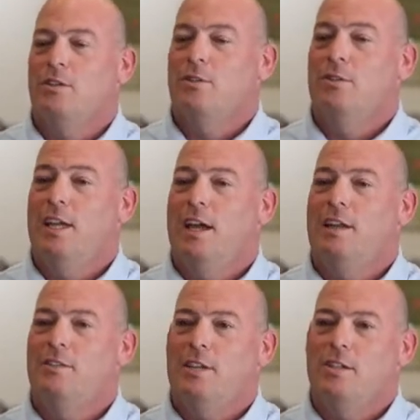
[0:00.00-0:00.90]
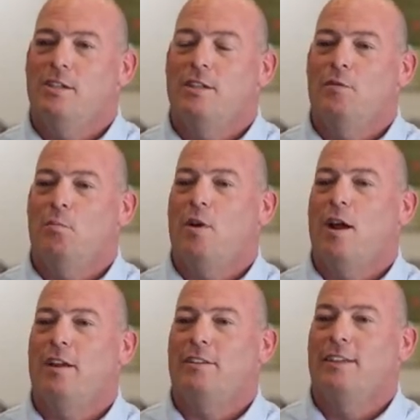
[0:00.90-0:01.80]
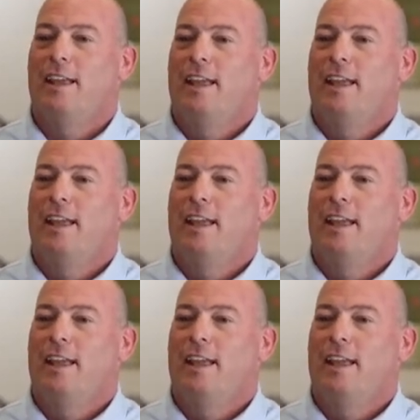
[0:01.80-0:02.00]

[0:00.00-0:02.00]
or the deionization of the product.